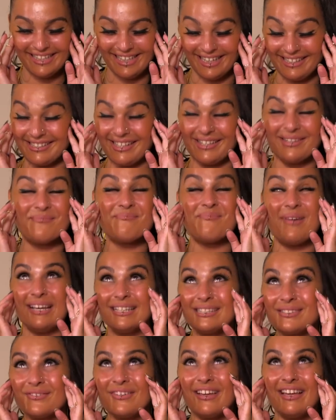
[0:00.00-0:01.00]
This is like the
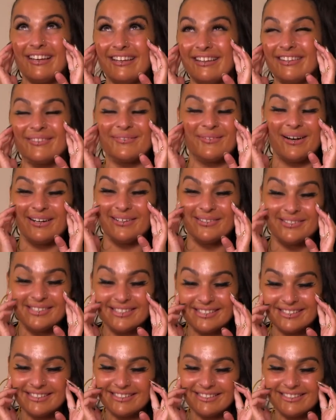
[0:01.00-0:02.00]
best feeling in the world.
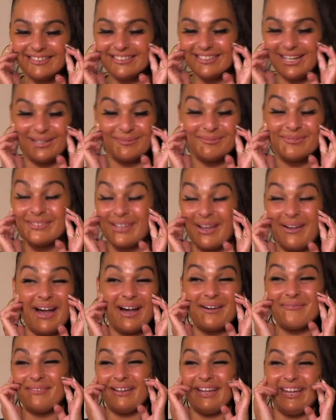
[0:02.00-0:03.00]
I'm so
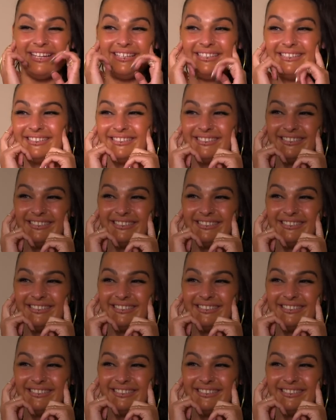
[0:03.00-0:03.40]
happy.